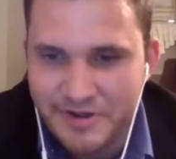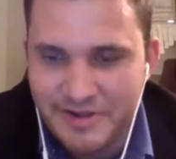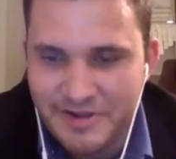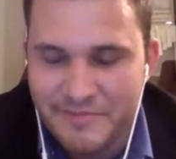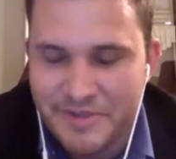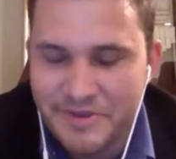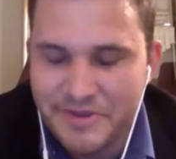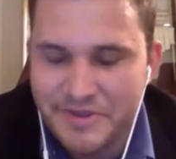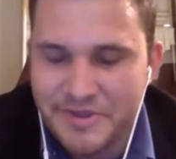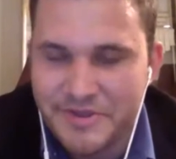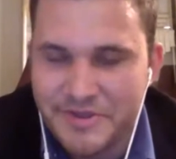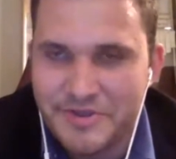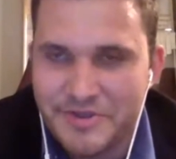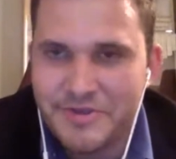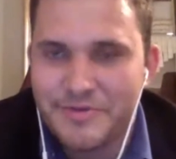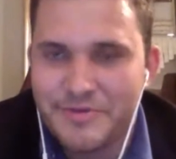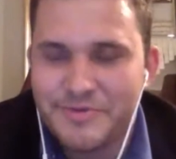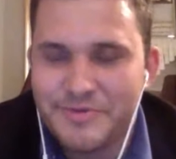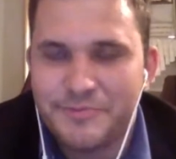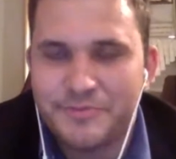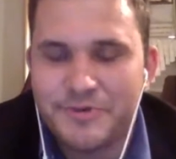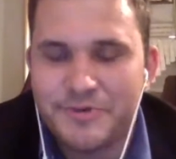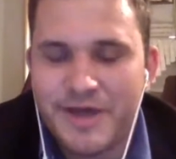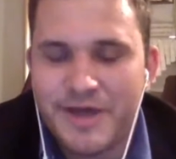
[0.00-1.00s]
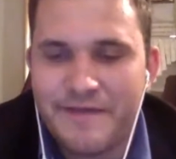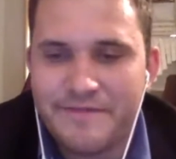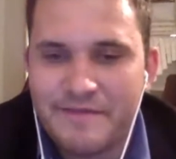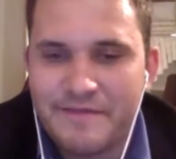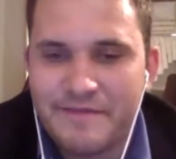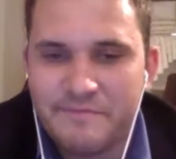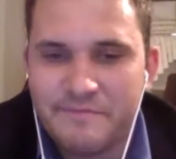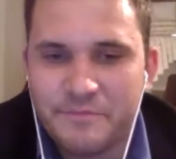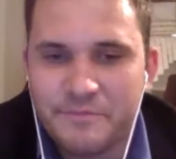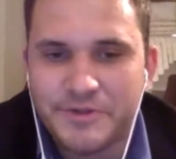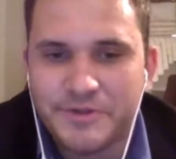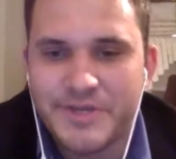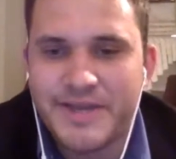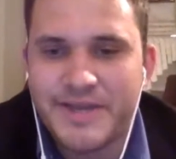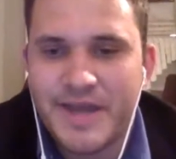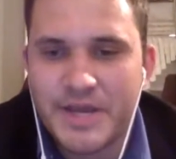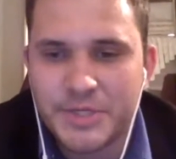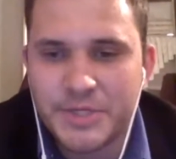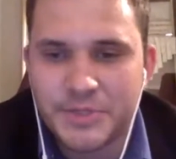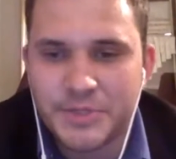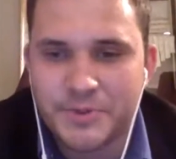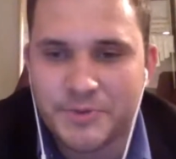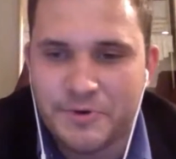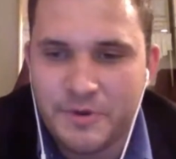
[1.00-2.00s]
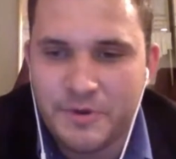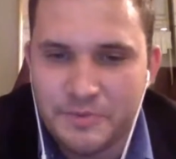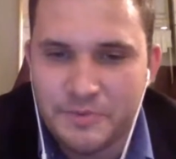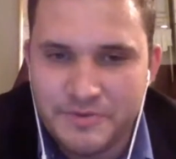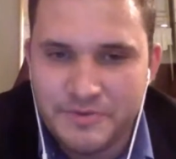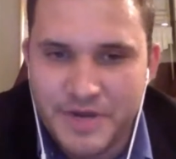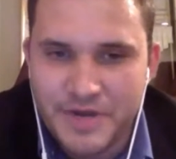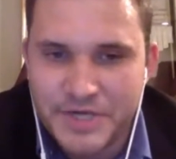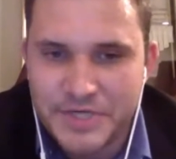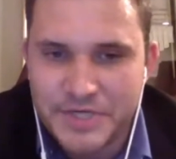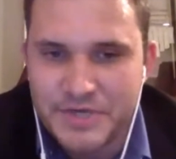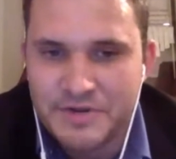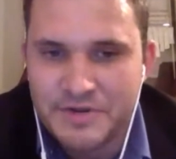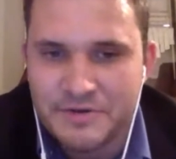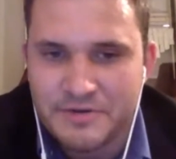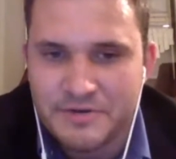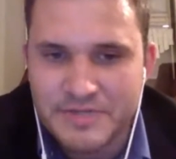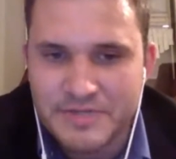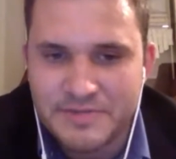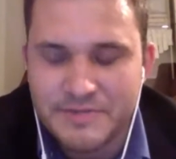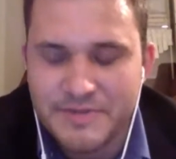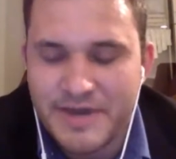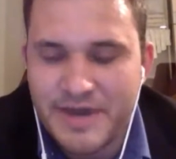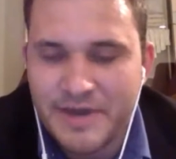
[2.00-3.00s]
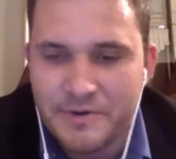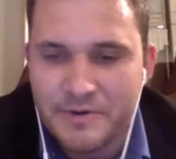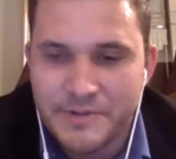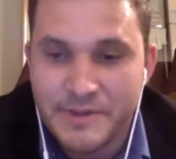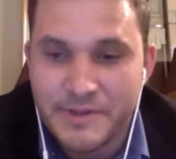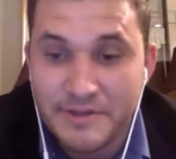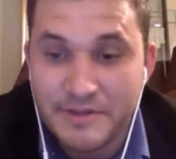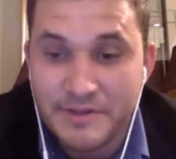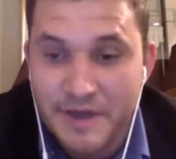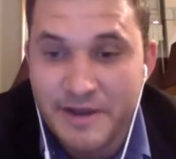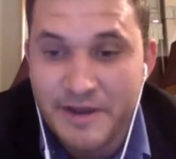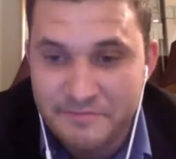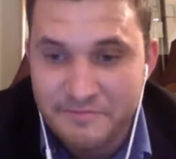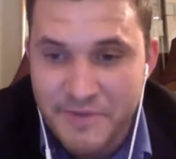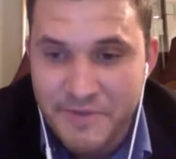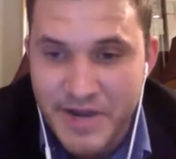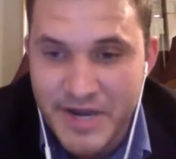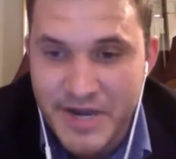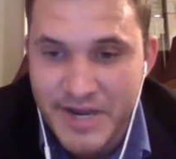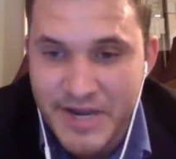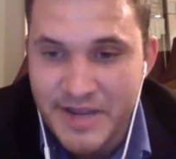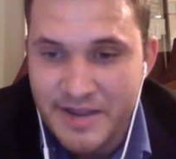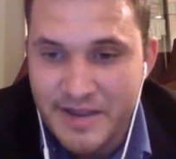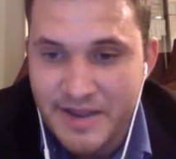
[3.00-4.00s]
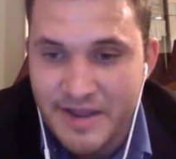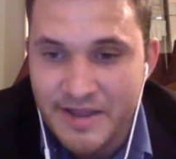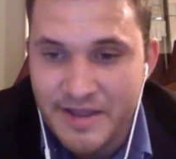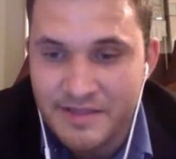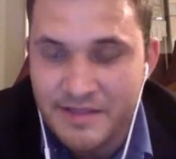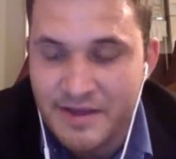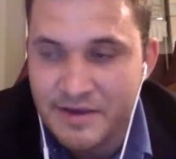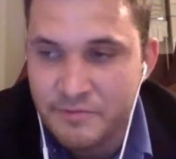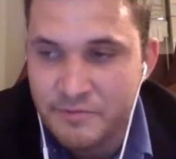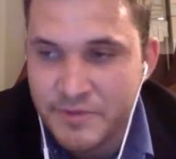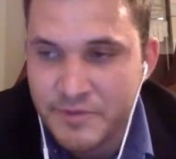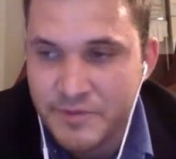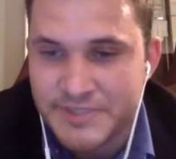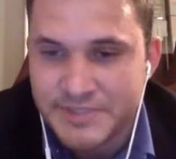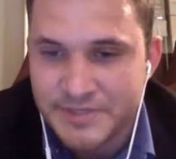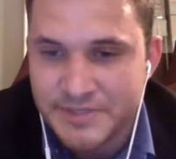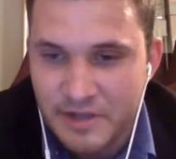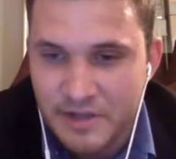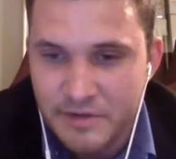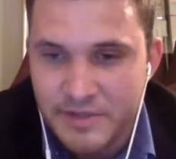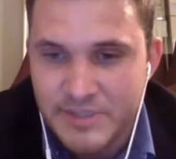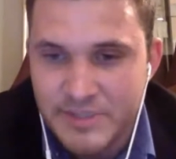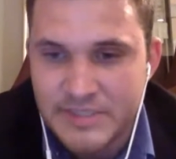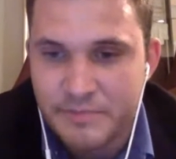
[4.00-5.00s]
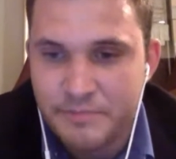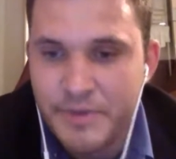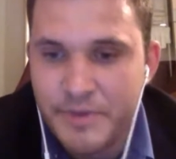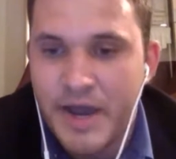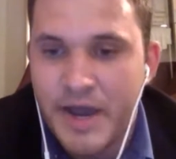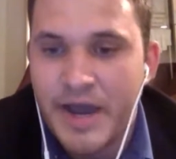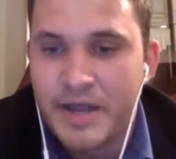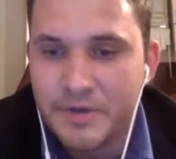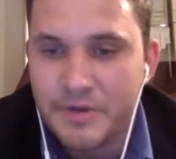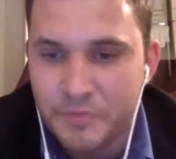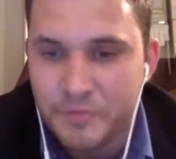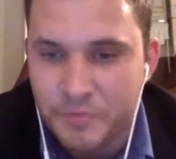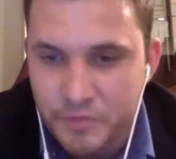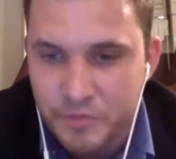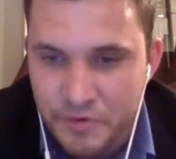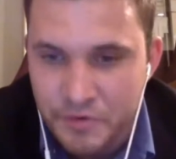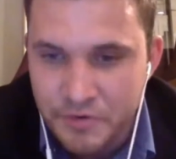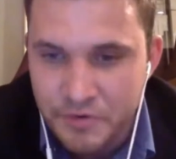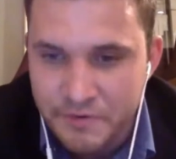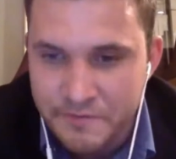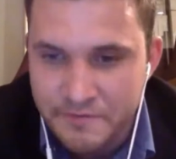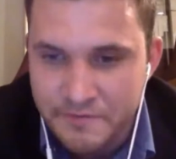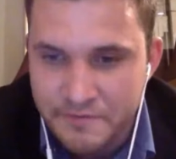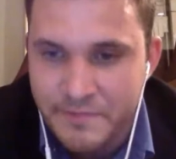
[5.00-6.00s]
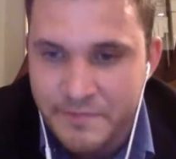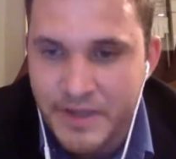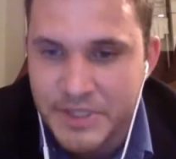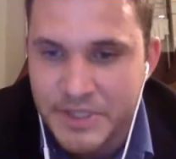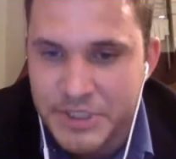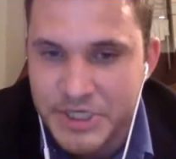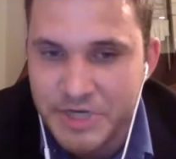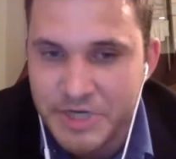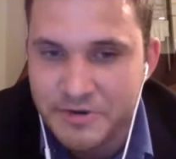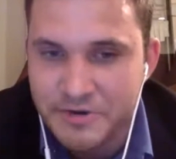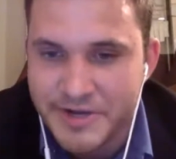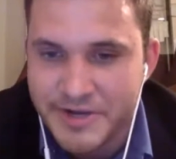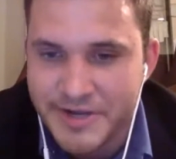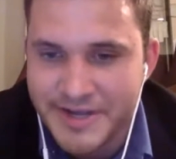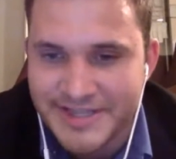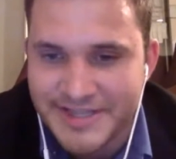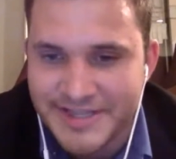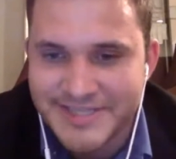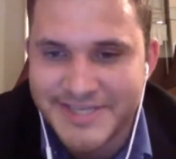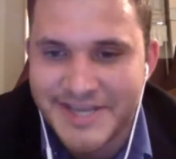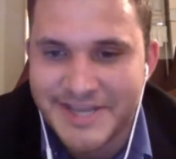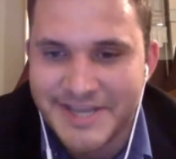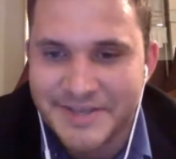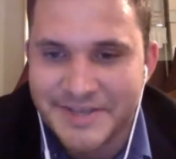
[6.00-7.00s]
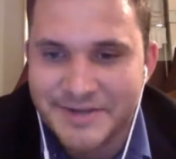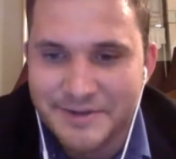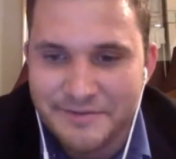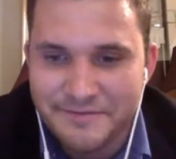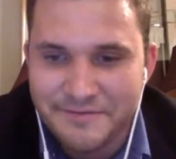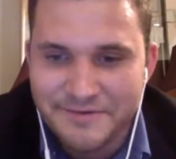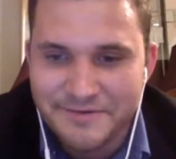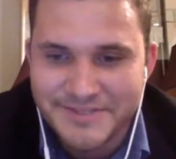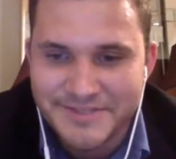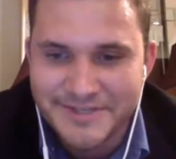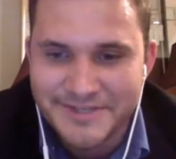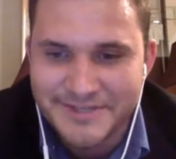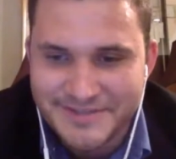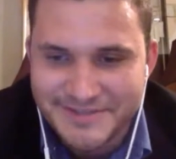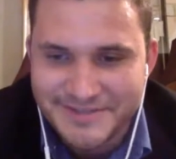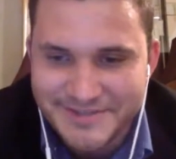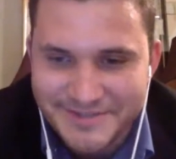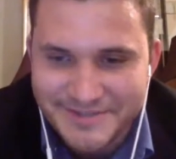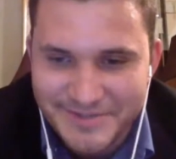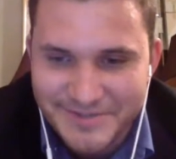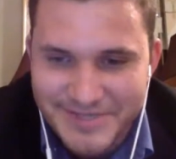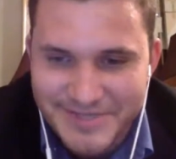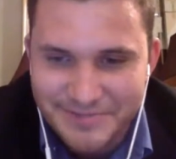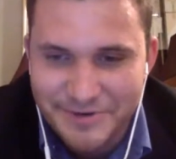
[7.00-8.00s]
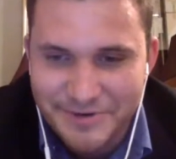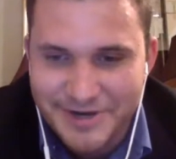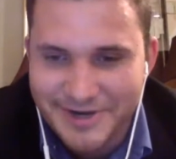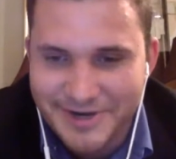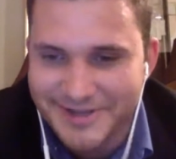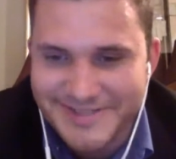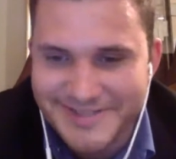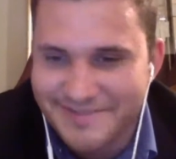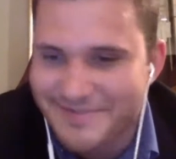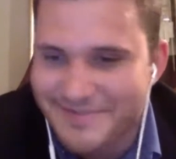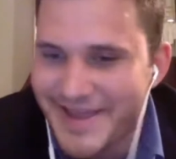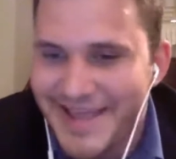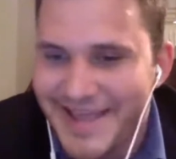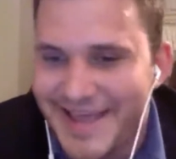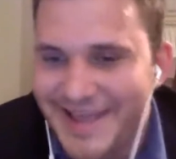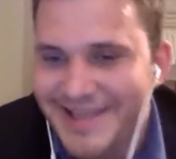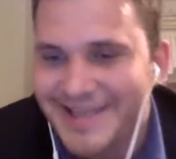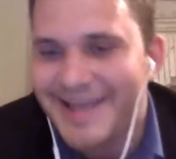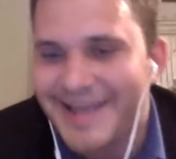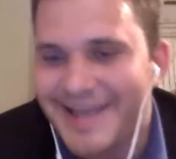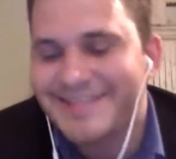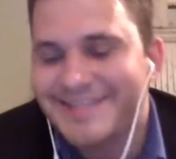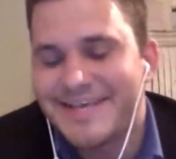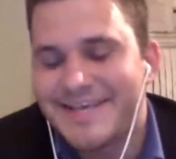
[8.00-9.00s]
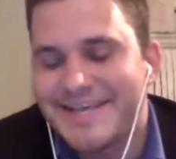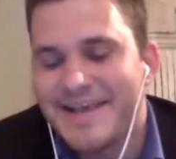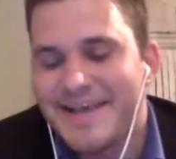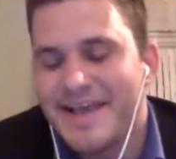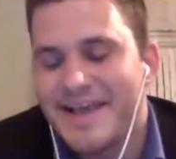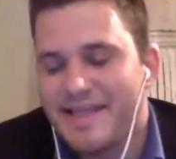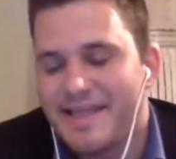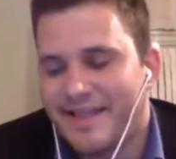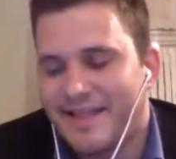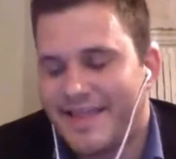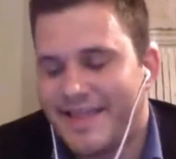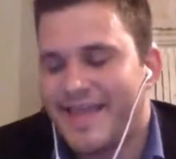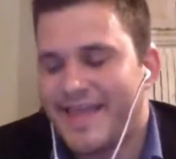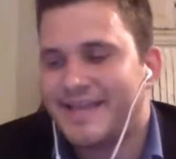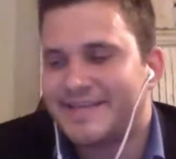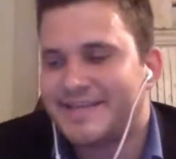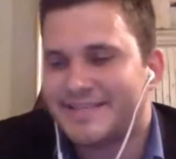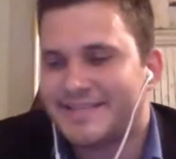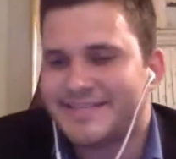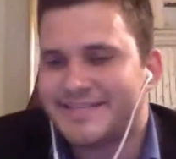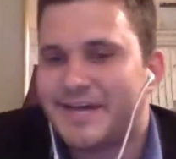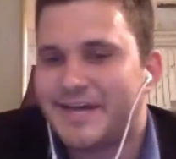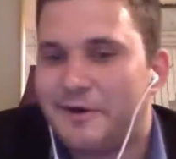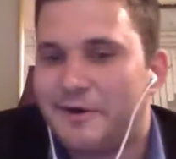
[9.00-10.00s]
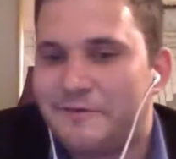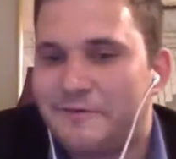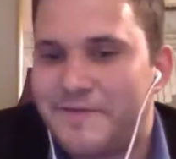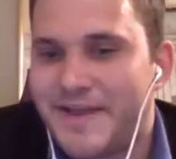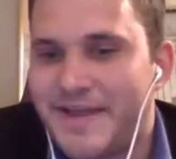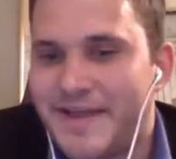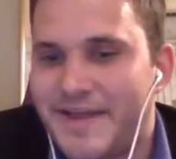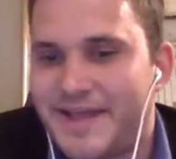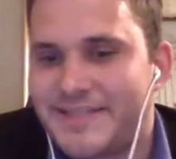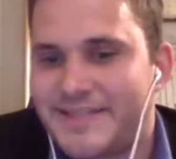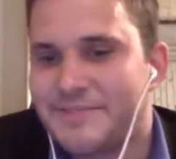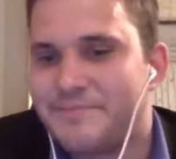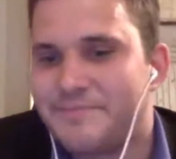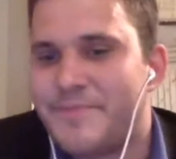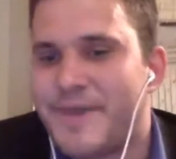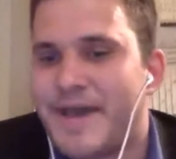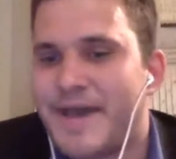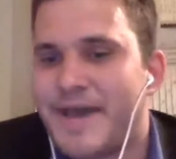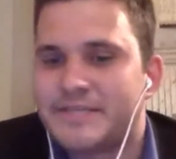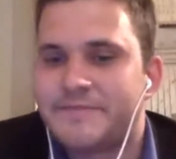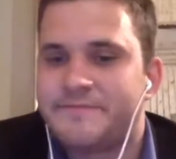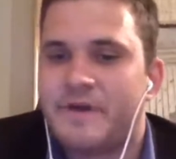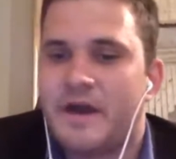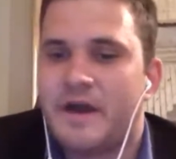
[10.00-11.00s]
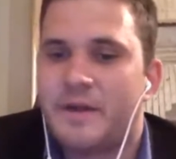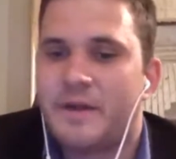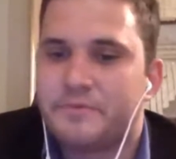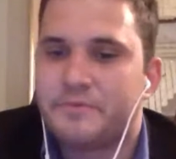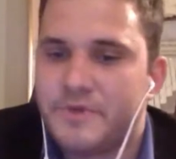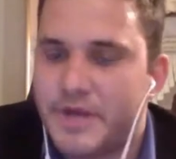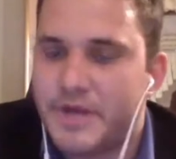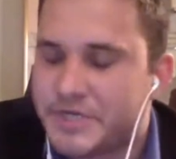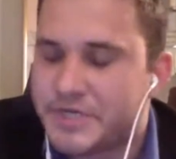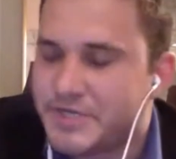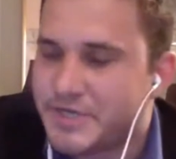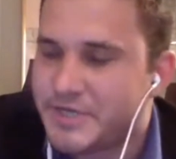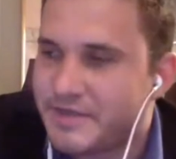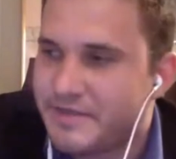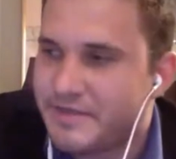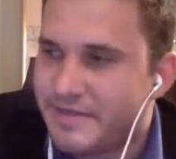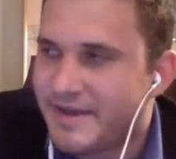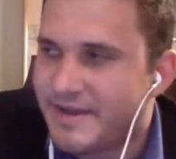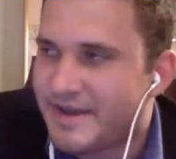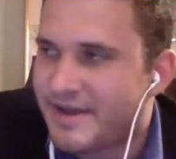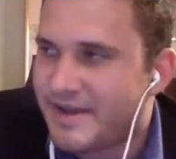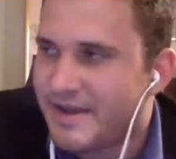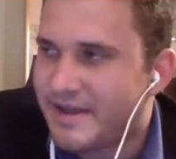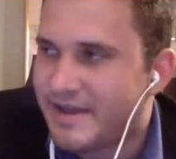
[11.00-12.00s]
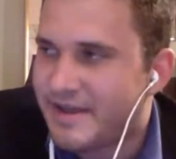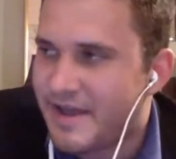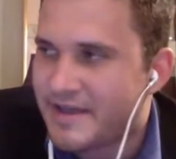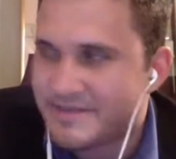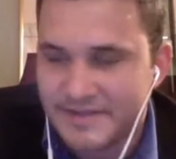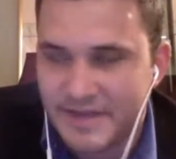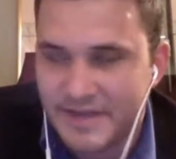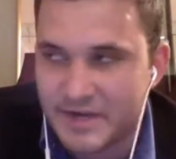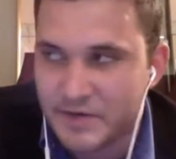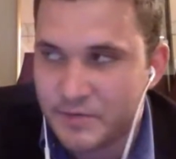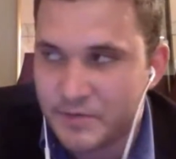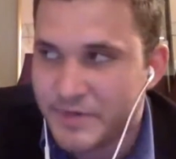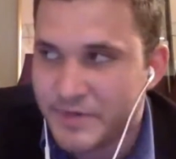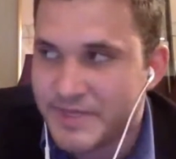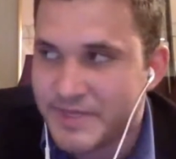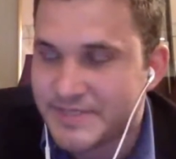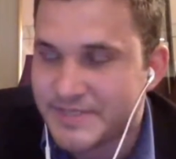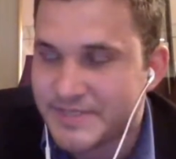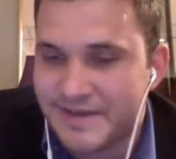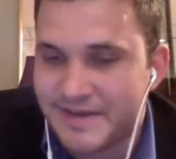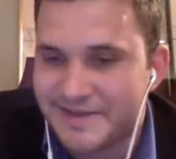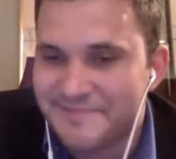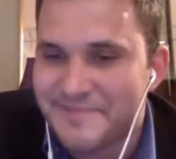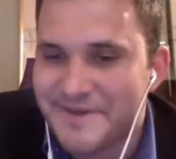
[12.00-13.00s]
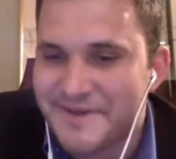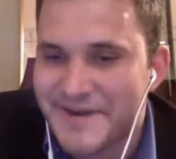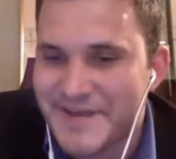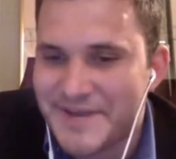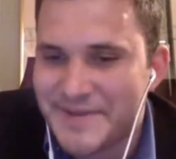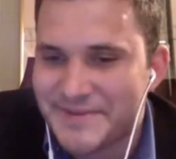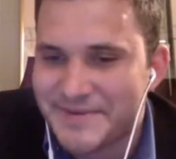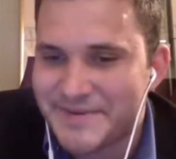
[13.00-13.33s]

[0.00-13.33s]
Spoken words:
I mean, you probably have to have a multinational corporation or some guy with a lot of money and a lot of risk tolerance to buy crude from Nigeria and send it over to somewhere else. I mean, it's like in itself, it's a massive operation that has a lot of risk, a lot of money.